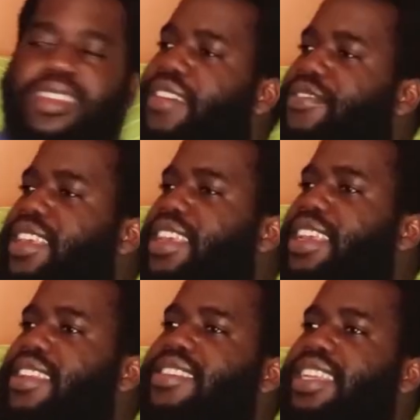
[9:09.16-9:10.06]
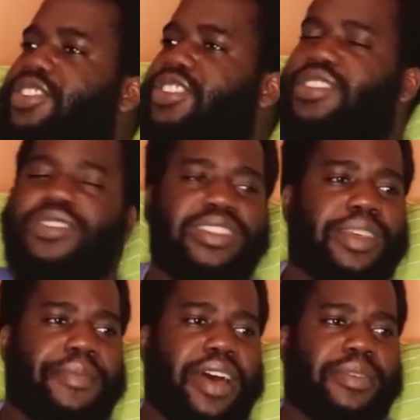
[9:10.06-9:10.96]
have easily just used
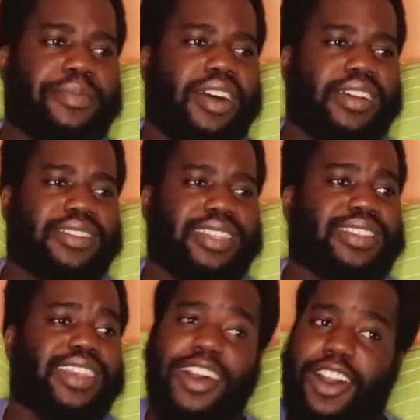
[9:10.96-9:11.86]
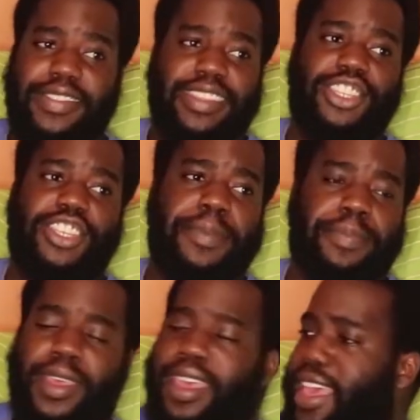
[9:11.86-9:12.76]
the mother boxes on the ship
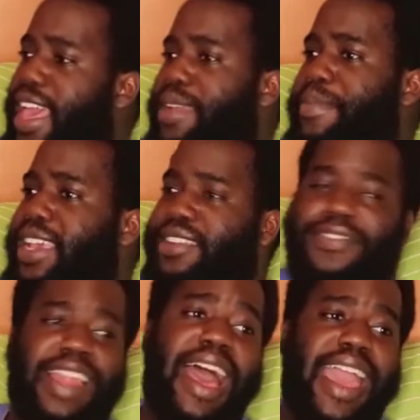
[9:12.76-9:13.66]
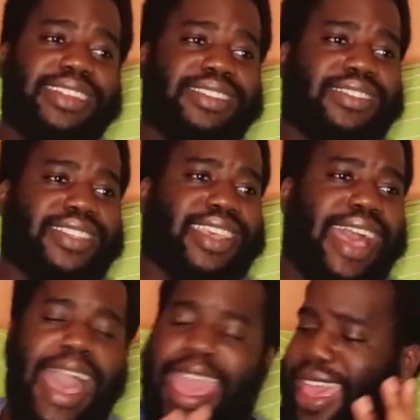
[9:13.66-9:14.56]
and make it fly into the
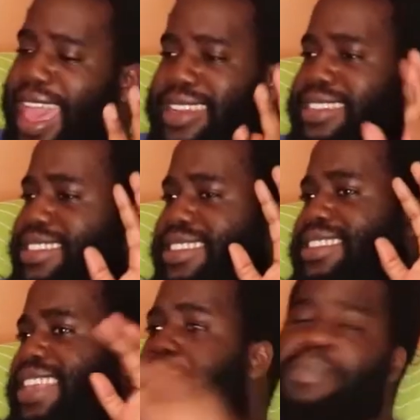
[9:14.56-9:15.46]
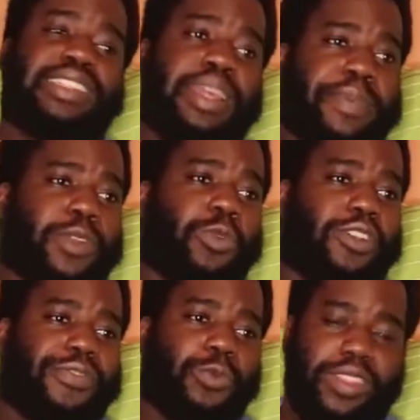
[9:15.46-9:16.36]
sky and zap
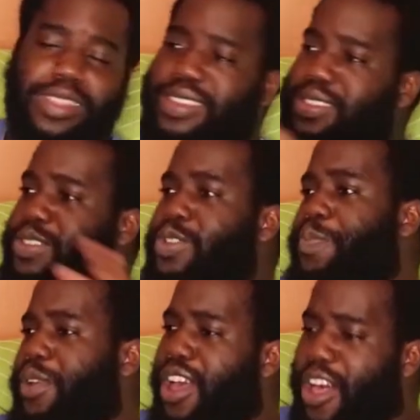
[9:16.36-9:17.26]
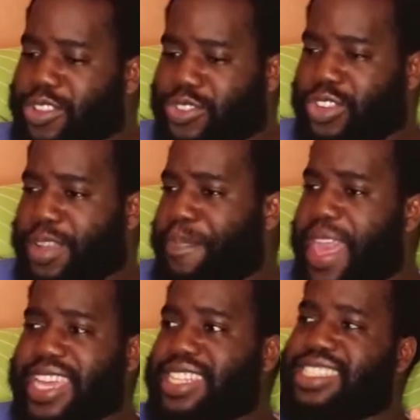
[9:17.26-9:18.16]
Steppenwolf with a super ultra
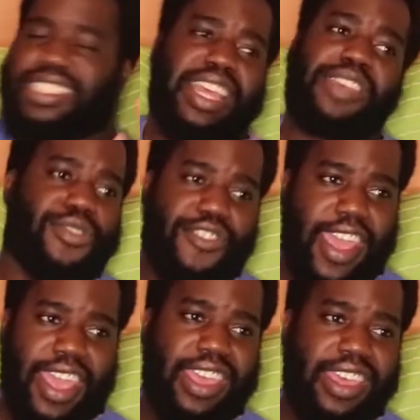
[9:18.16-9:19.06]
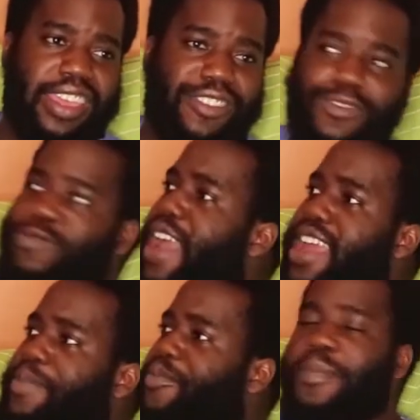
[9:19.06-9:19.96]
mega death ray
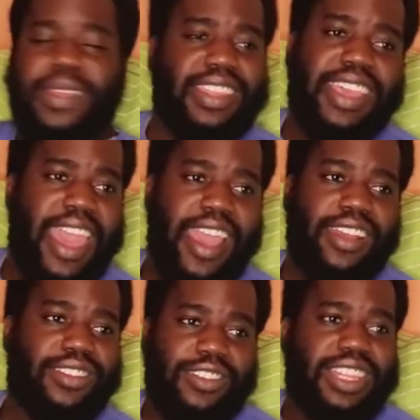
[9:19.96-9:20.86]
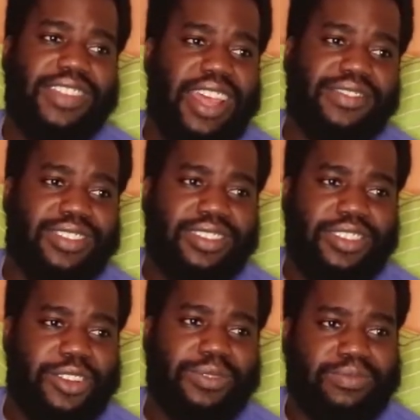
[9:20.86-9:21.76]
right up from in the air. Don't even have
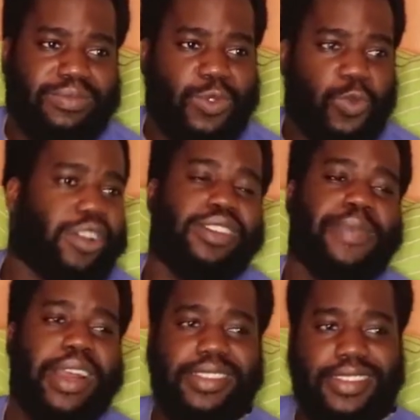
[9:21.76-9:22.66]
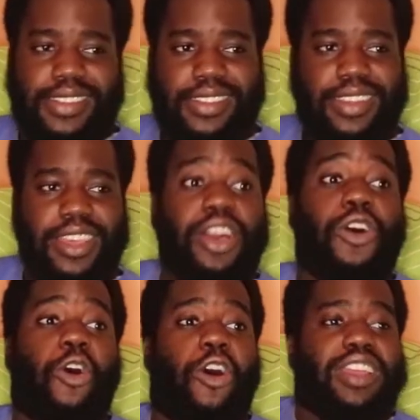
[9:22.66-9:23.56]
to, worry about it.
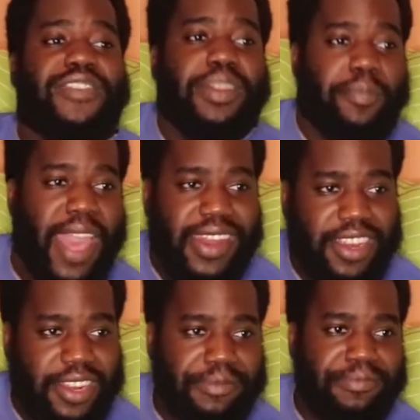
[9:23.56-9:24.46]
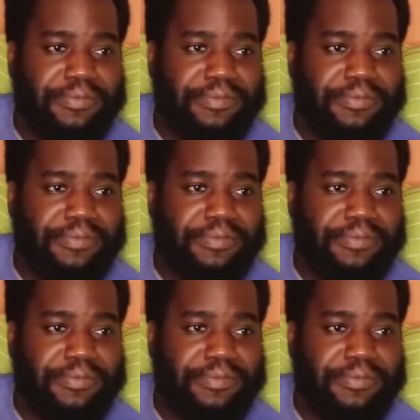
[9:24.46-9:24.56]
Or even better,